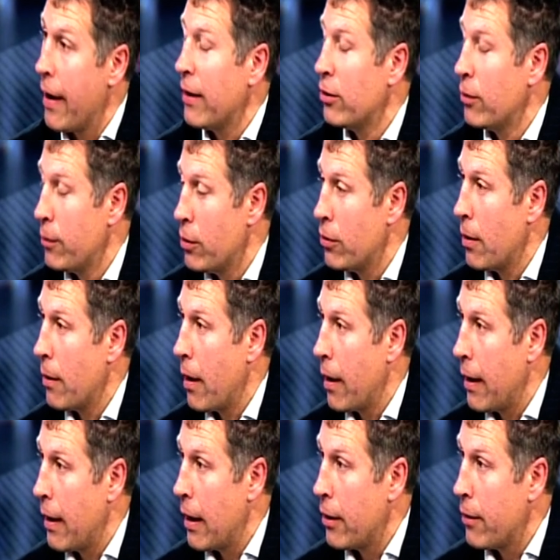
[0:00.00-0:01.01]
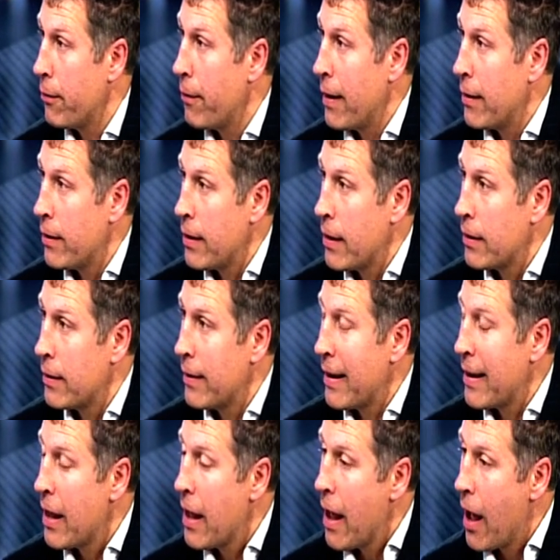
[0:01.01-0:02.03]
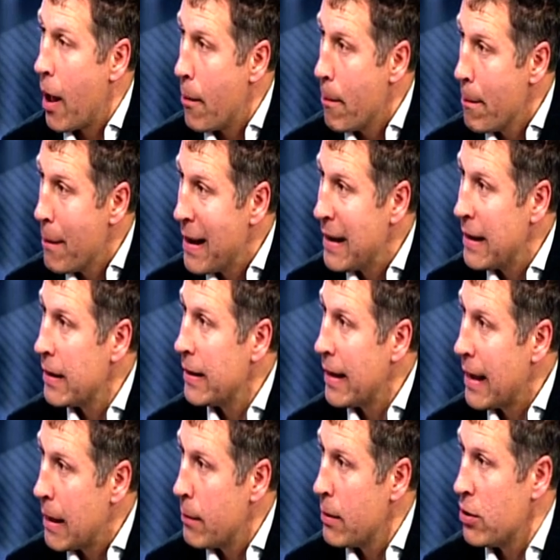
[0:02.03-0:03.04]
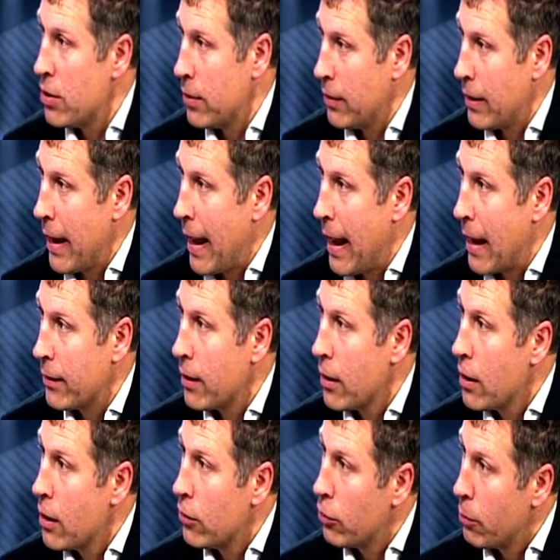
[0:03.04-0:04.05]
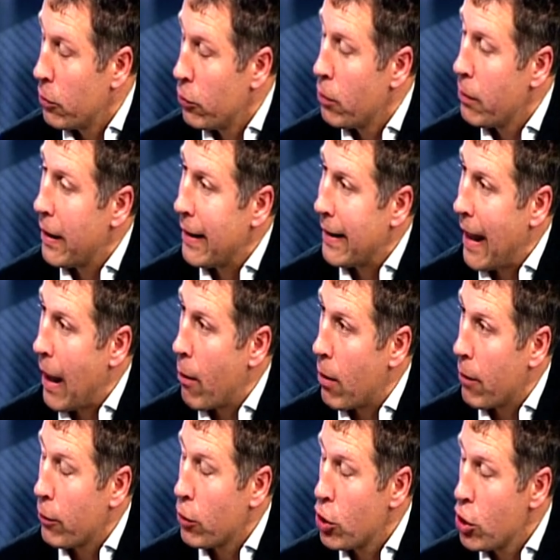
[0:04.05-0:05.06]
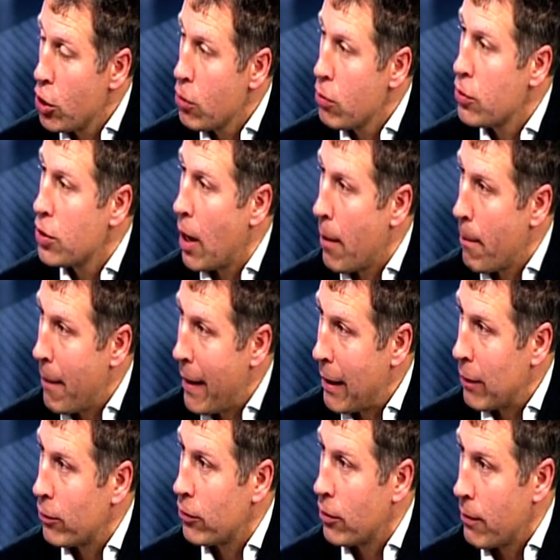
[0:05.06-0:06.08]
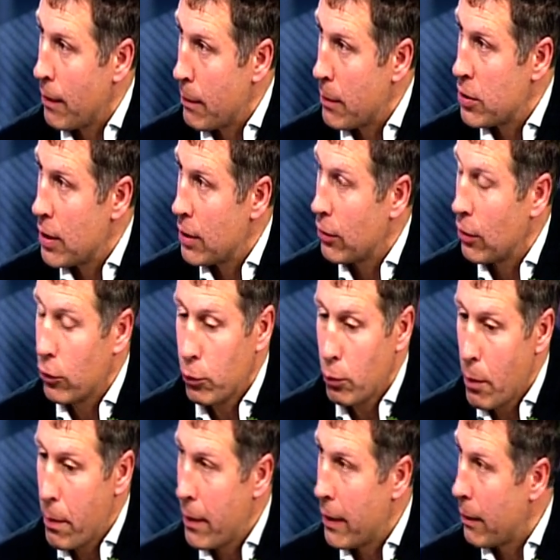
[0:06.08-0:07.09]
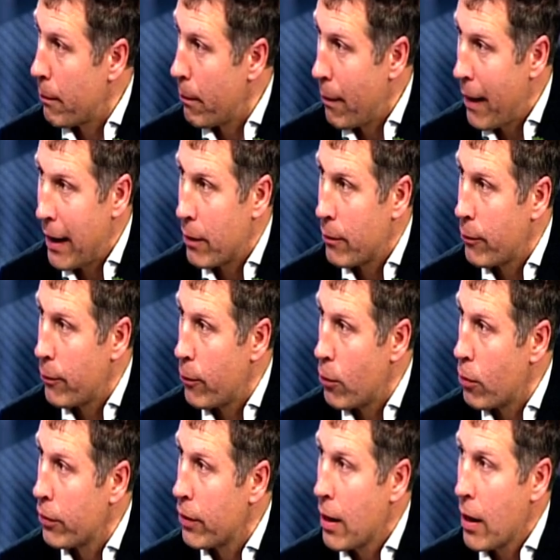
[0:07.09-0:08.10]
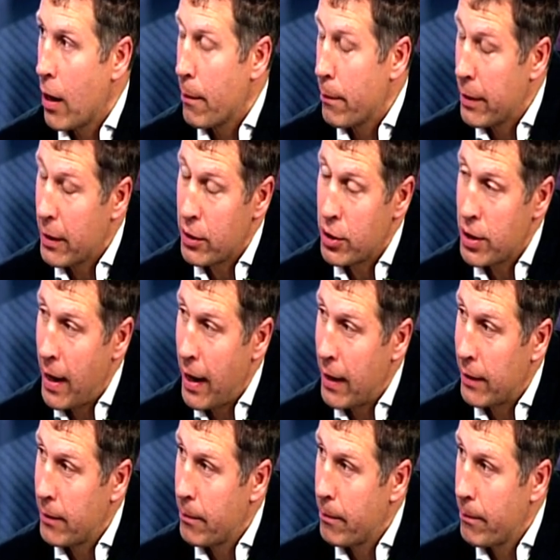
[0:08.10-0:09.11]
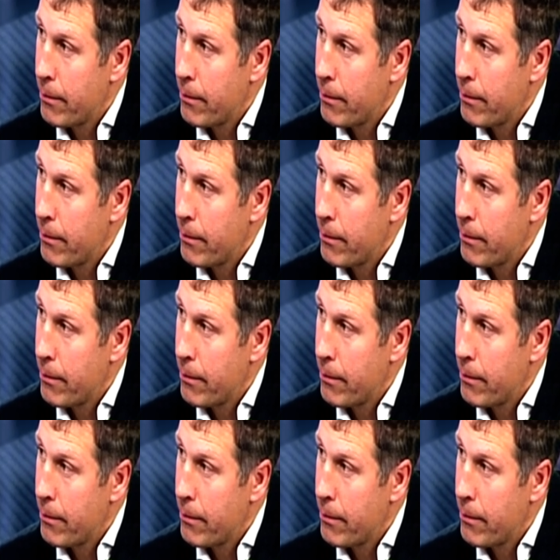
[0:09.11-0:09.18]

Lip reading: I interviewed an offender the other day, 1 million images he had. So we're talking now of huge amounts of images swapping back and forth and being shared.